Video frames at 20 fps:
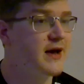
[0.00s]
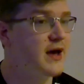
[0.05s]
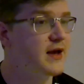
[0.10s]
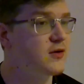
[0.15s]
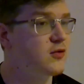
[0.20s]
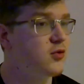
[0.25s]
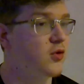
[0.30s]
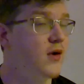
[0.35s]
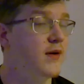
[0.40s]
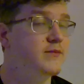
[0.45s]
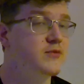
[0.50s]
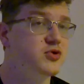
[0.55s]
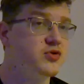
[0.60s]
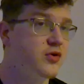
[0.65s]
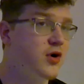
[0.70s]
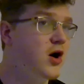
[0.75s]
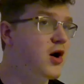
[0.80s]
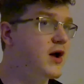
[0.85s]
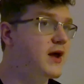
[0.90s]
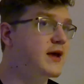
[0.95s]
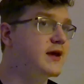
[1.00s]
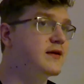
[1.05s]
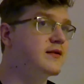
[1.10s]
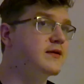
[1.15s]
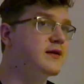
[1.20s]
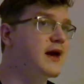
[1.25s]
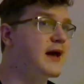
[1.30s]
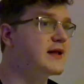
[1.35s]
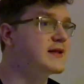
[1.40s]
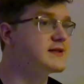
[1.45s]
I grew up drawing
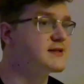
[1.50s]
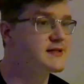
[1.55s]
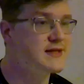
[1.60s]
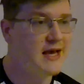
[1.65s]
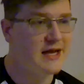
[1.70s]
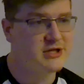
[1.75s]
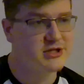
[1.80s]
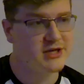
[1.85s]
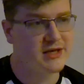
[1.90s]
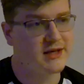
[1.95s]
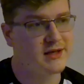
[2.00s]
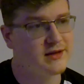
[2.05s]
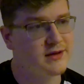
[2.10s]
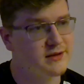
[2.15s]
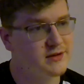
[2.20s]
and sketching,